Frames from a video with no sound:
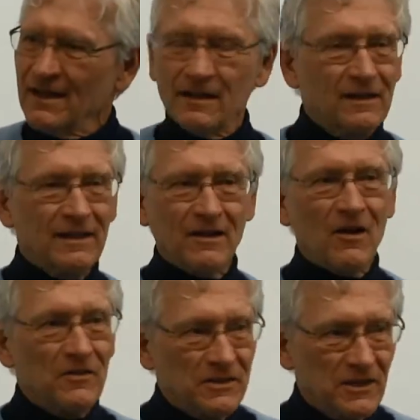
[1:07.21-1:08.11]
I could hit
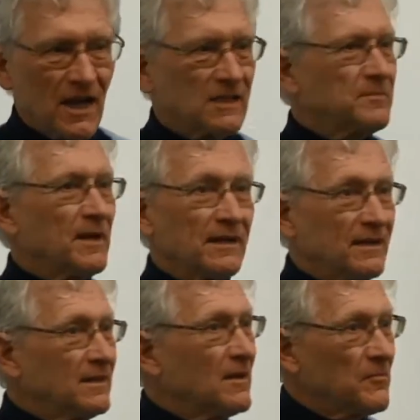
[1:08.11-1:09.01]
all the shots, but I
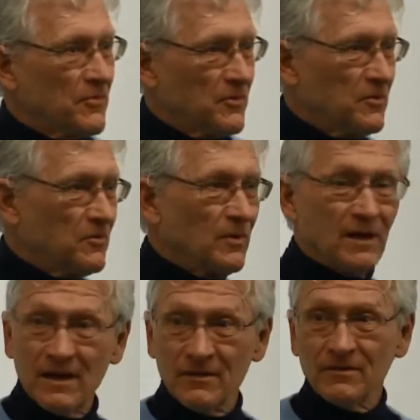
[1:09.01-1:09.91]
didn't come through when
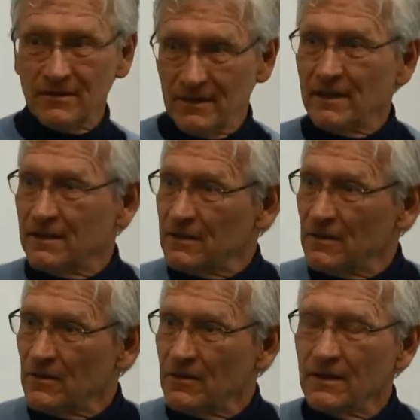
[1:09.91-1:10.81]
I needed
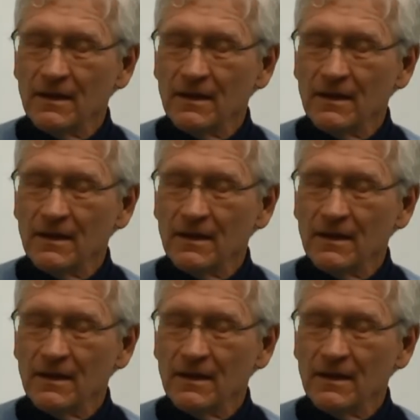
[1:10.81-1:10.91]
to.